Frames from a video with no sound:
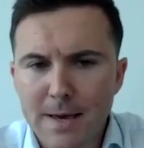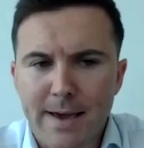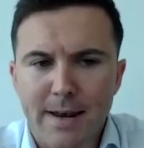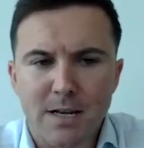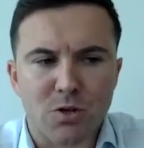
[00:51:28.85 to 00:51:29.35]

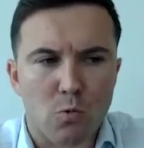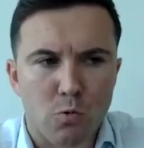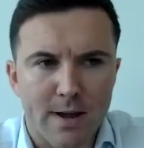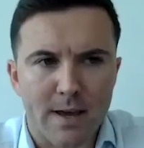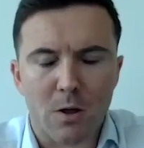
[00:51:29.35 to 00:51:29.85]
It is a
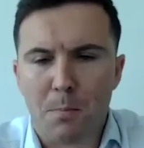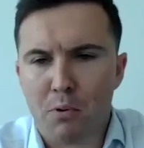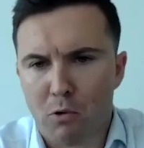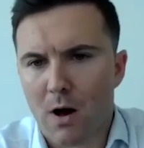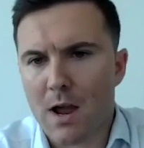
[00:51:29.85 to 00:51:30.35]
real
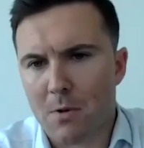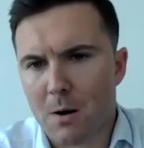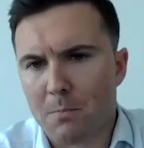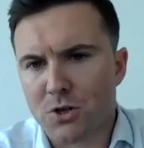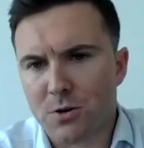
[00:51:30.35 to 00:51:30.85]
prime
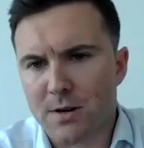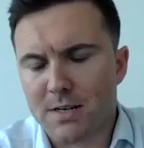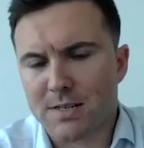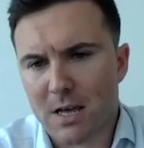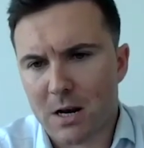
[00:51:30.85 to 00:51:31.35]
opportunity
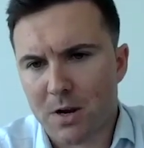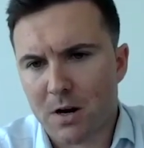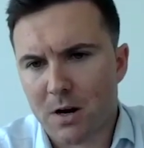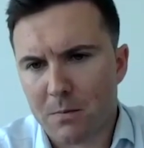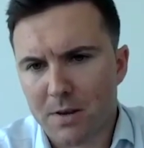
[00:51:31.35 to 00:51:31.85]
to set up your
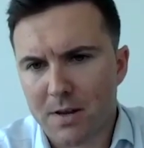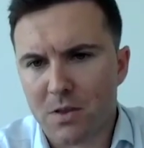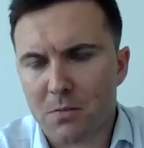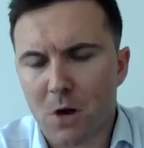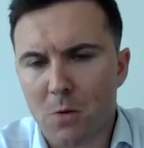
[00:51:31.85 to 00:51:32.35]
company at
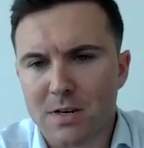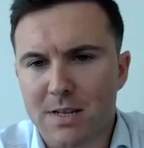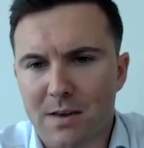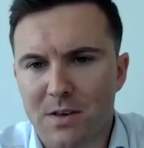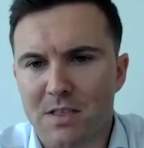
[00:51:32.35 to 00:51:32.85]
the moment,
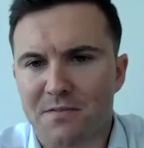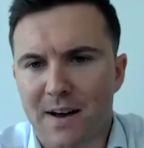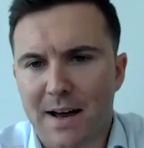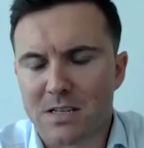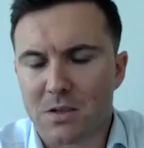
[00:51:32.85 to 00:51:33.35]
given the
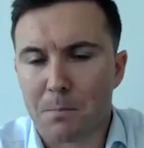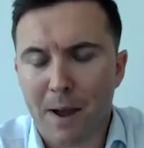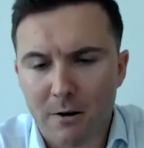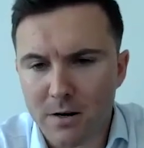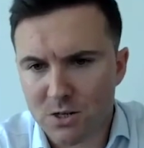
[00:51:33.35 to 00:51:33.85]
fact that the
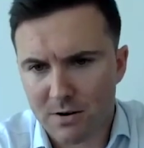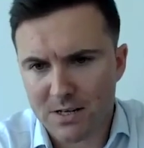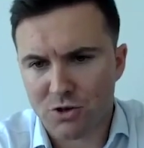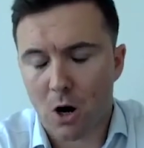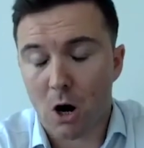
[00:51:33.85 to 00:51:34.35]
barriers to
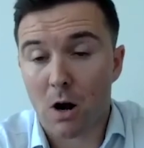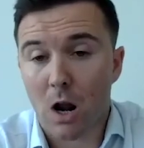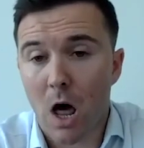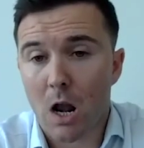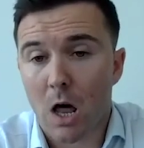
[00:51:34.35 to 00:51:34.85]
entry are a
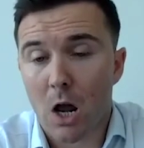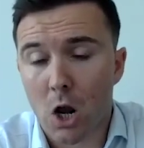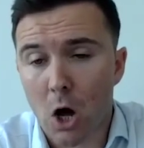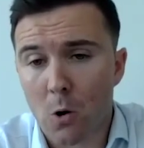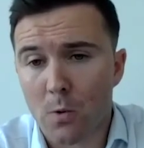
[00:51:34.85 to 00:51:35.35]
lot
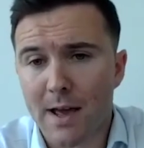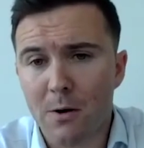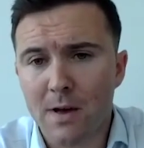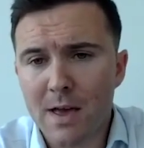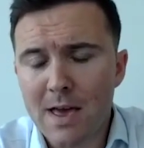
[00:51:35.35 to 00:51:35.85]
lower
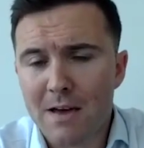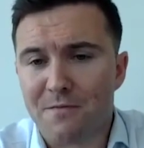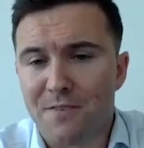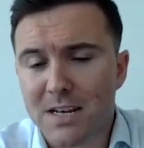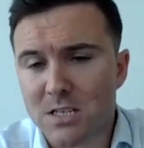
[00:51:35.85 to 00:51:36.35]
now,
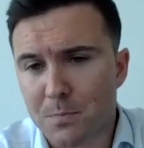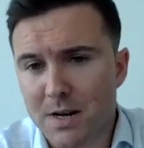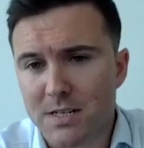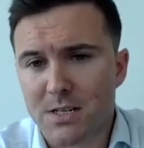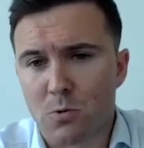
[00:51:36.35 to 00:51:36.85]
and
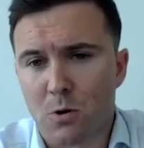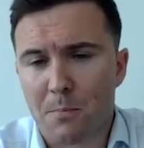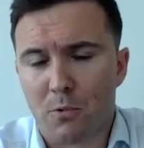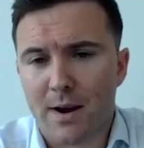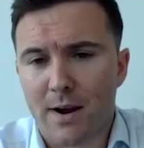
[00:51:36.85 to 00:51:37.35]
flexibility to
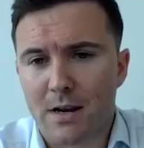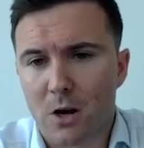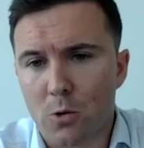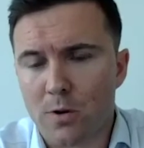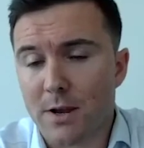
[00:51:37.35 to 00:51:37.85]
operating
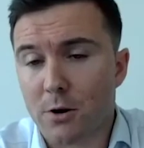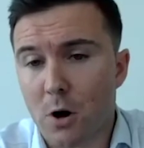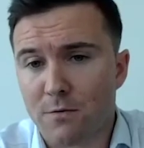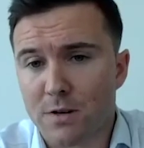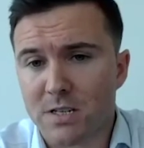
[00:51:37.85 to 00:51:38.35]
locally and
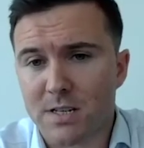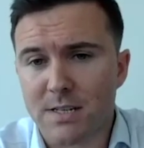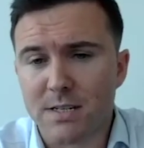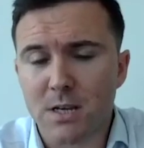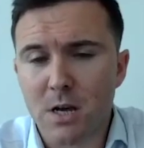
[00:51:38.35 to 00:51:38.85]

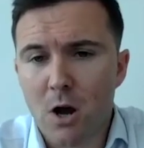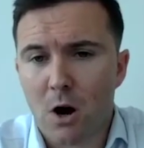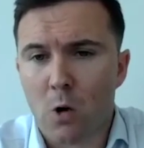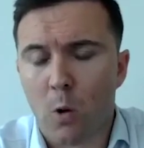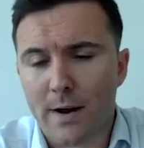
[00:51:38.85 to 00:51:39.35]
overseas are
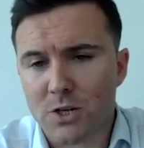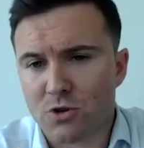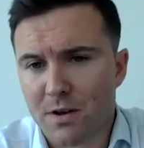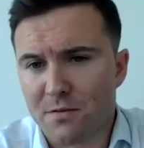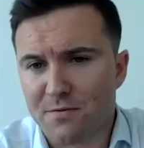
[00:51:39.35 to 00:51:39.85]
quite
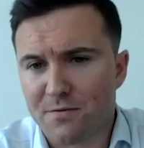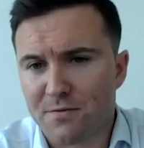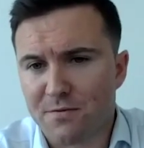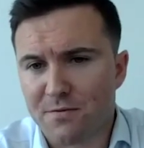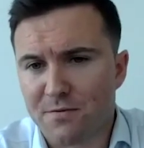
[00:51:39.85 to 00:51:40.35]

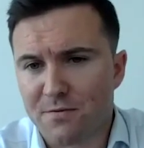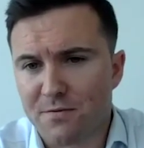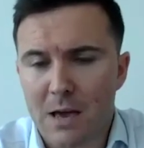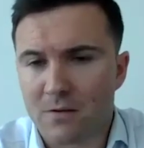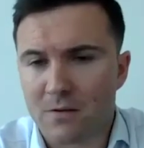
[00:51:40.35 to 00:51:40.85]
straightforward.
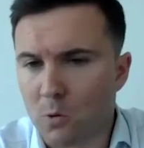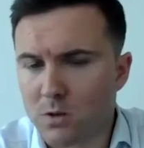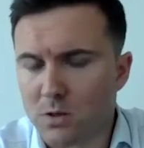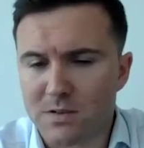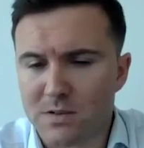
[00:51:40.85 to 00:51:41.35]
Of
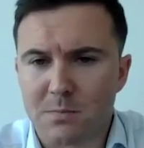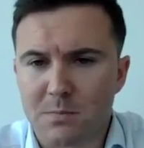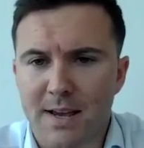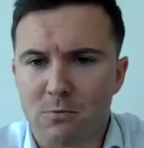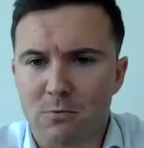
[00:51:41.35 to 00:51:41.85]
course, obviously
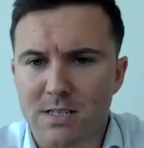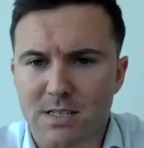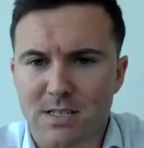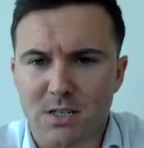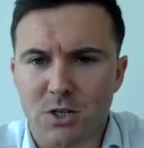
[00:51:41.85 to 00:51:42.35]
obtaining
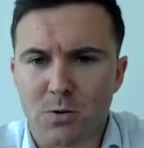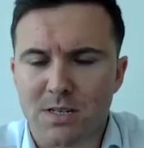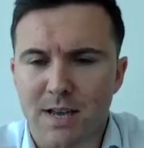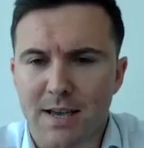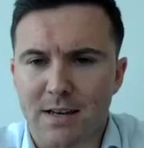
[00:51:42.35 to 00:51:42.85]
residency too
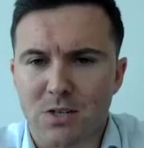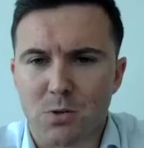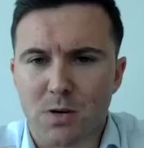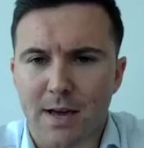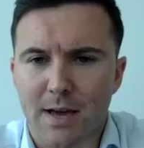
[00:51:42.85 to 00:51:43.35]
is taken
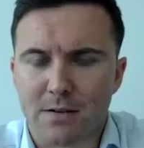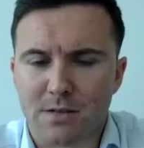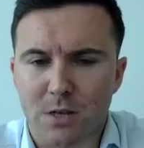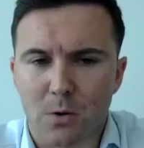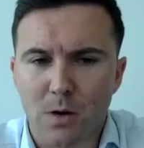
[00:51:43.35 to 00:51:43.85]
into account.
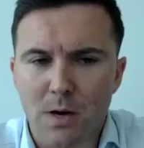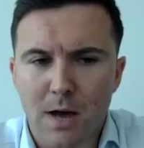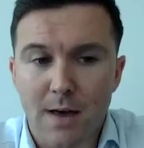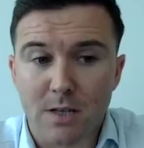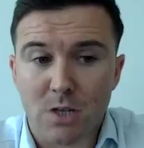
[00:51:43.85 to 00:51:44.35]
So
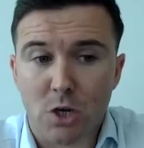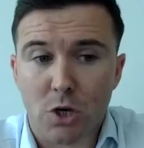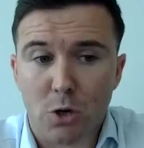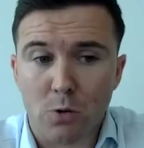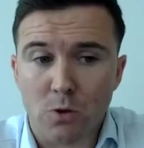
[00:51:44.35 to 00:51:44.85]
I think it's a
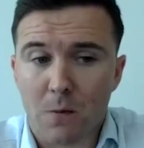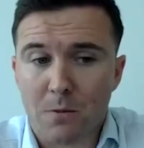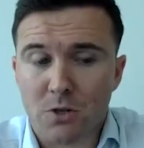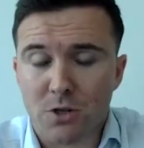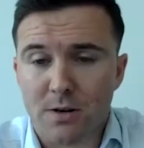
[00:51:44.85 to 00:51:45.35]
huge
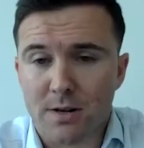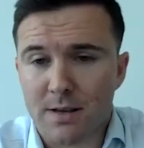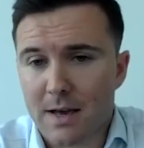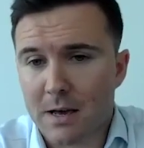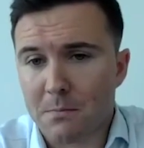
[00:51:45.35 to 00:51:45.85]
opportunity,
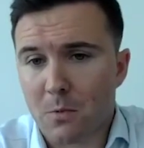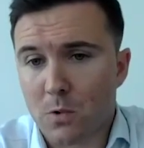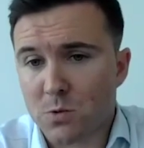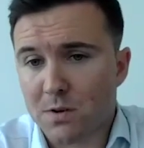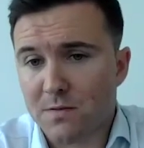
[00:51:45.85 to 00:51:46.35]

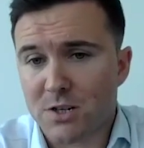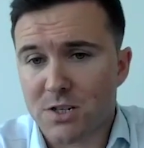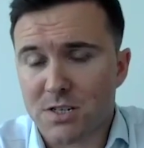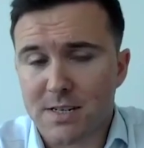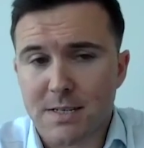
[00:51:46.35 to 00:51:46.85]
which we've actually
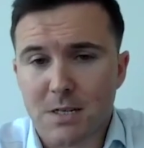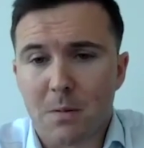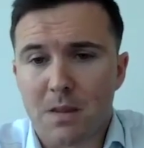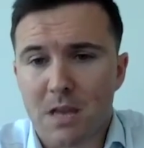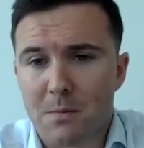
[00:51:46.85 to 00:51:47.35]
seen
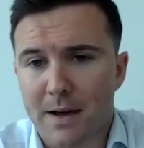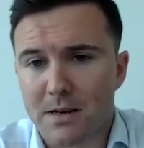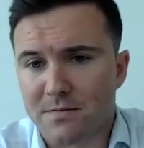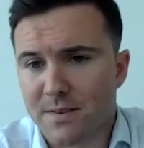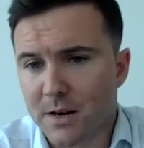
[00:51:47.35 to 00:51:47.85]
double the
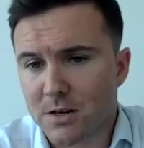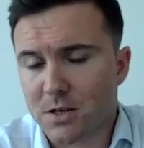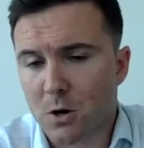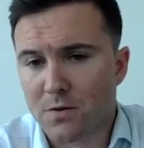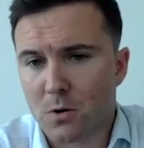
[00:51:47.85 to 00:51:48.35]
amount of figures
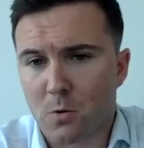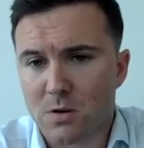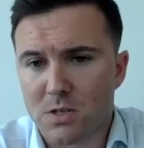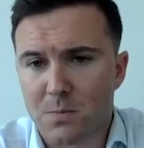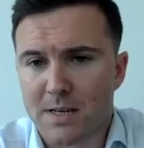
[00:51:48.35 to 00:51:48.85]
over the
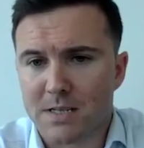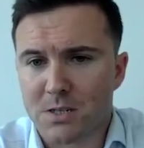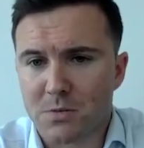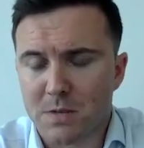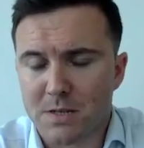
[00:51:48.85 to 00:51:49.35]
course of the past
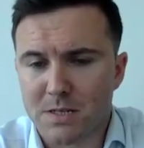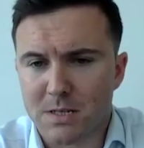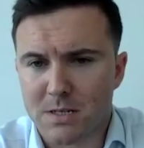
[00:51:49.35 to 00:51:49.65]
2 months.